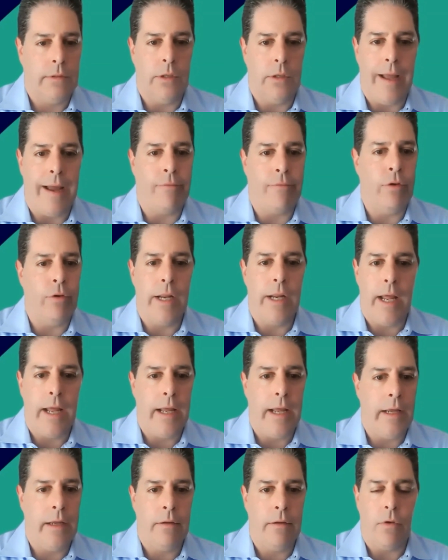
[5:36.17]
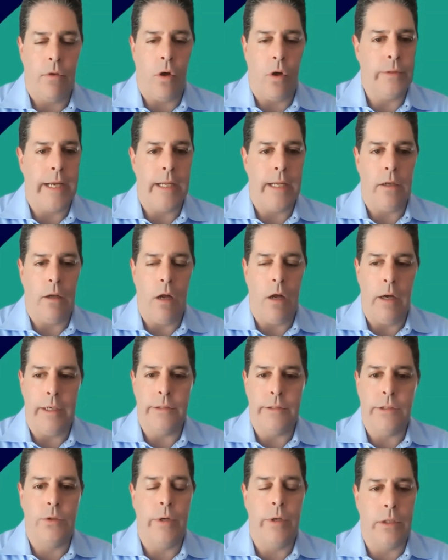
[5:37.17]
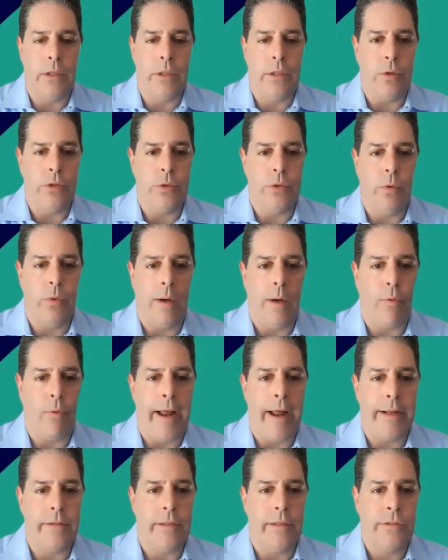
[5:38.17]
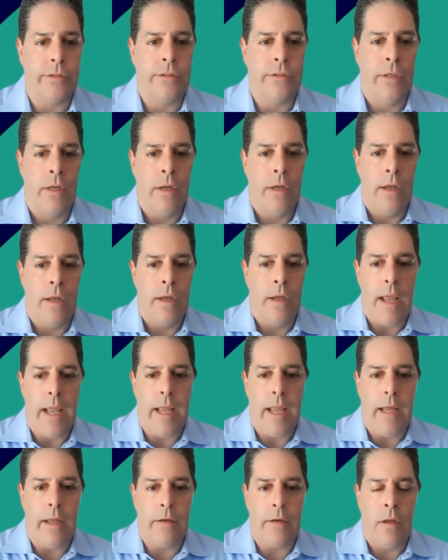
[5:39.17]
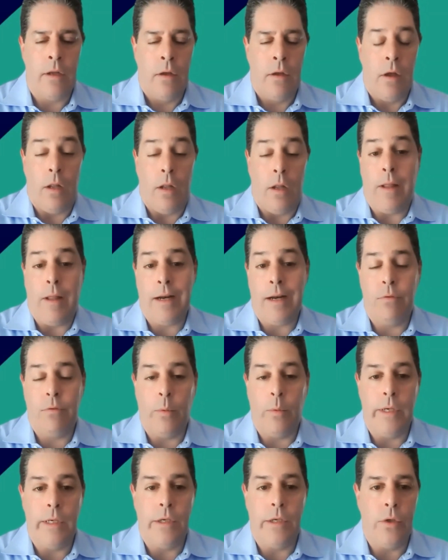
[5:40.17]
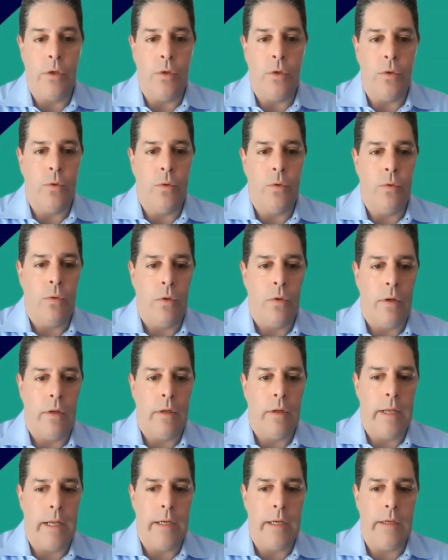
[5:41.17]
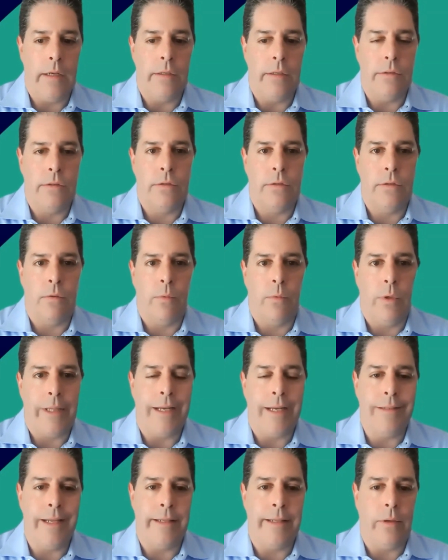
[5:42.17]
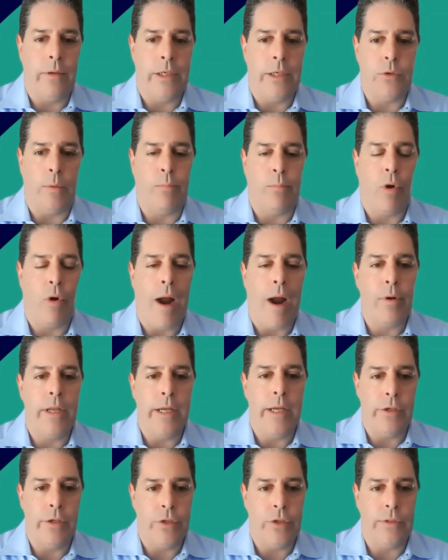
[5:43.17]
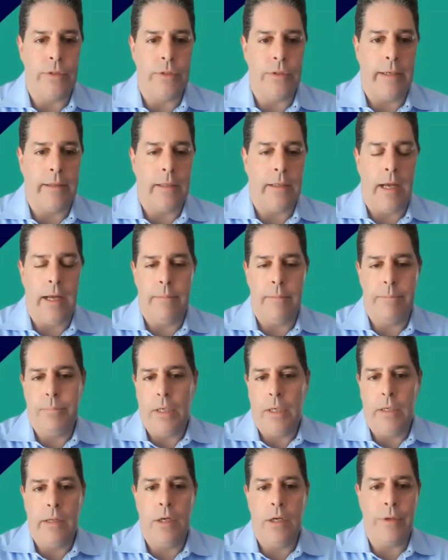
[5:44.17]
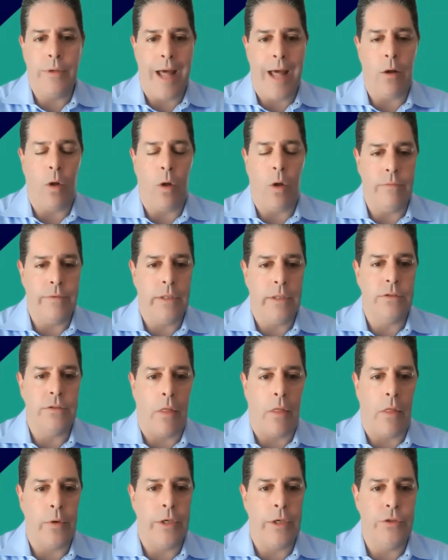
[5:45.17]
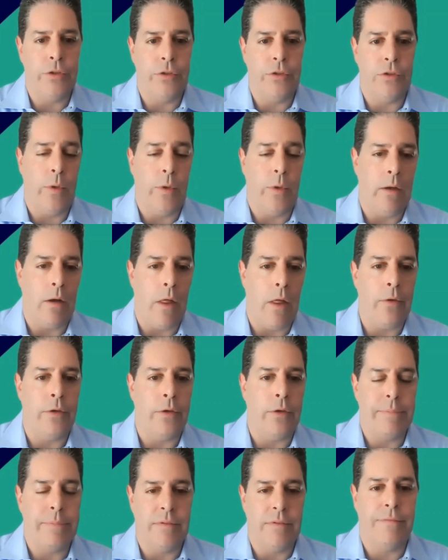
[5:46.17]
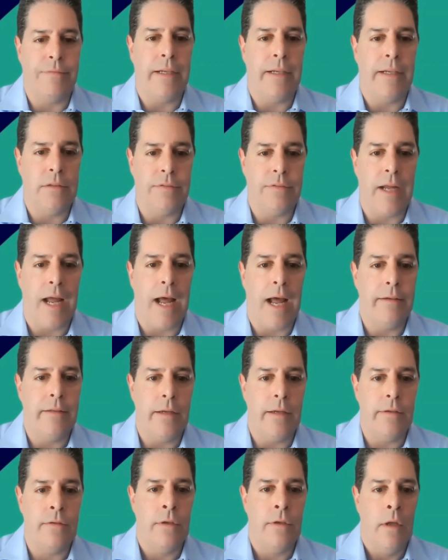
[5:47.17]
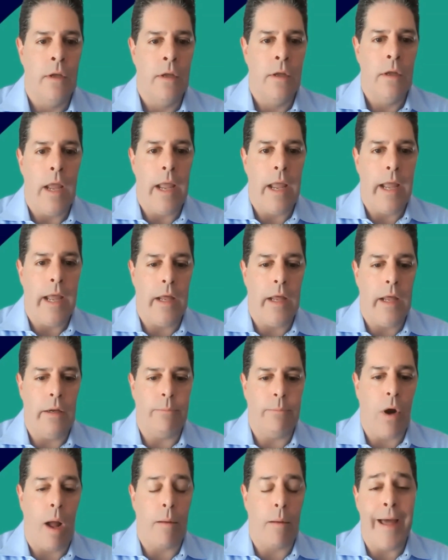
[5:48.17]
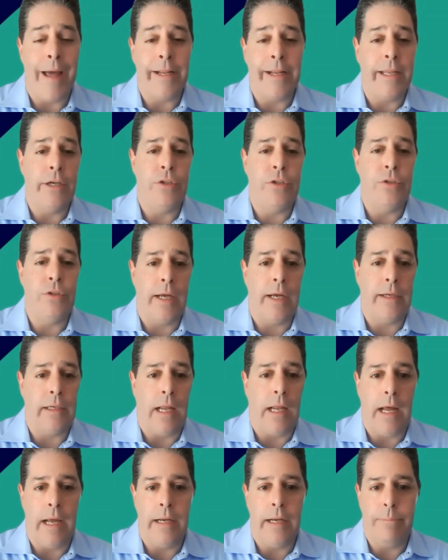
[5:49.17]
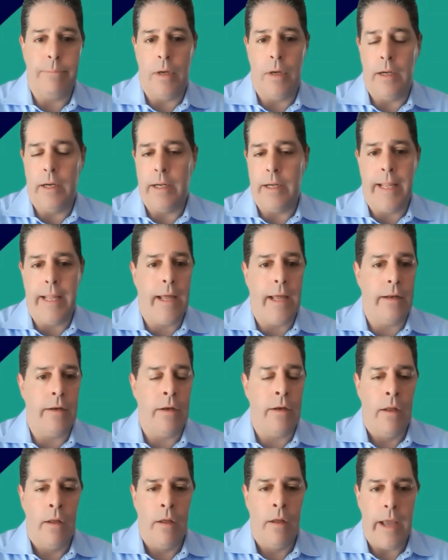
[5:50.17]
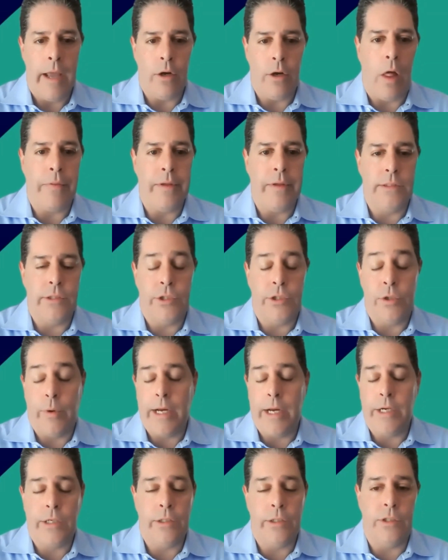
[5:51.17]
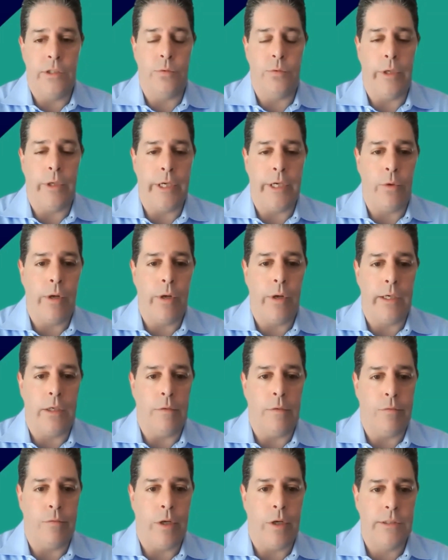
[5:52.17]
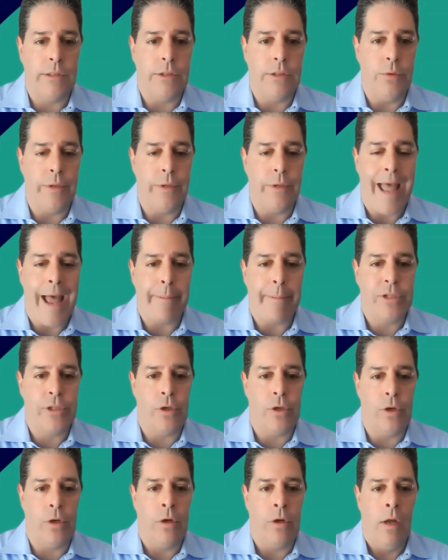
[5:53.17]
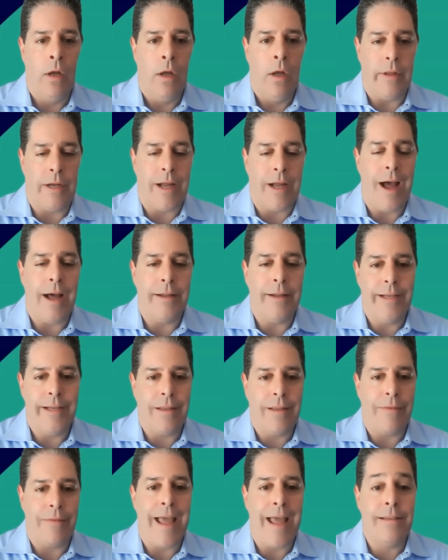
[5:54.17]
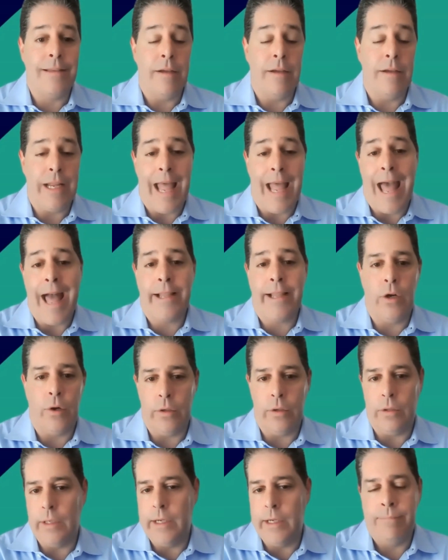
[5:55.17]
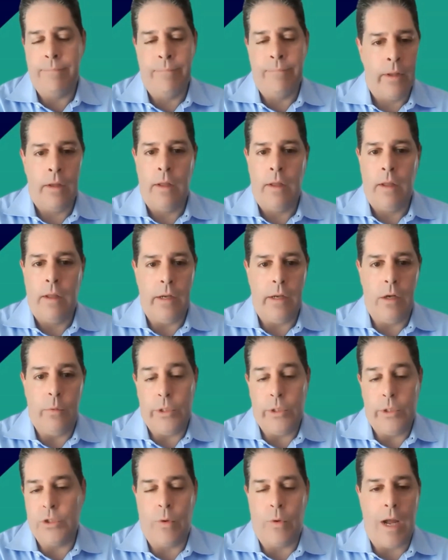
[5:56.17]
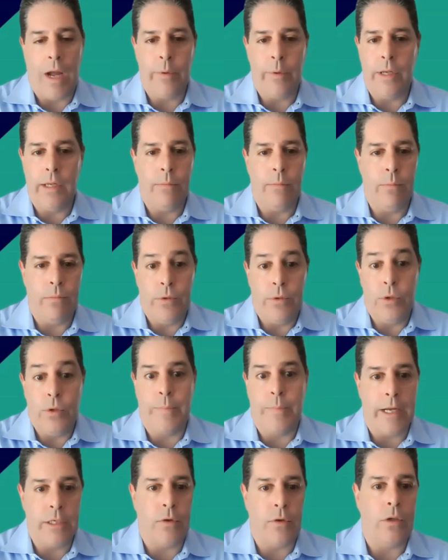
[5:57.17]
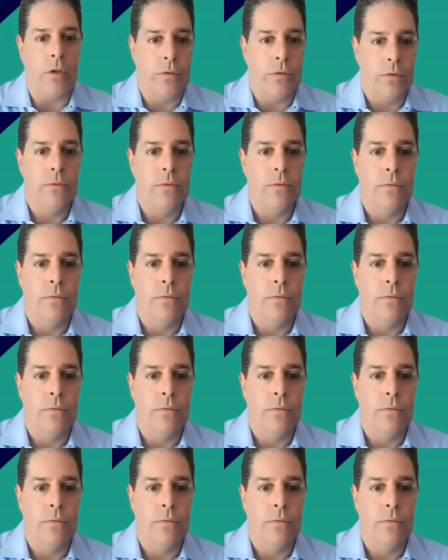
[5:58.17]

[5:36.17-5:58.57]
every day, all day long. It's critical to our practice. And a lot of what we do is related to intellectual property issues online, but not all of it. There's other issues as well, other types of offensive content and problematic issues online. But again, in all these situations, it's really critical for us to capture the content and the activity accurately, which is why we use Page Vault.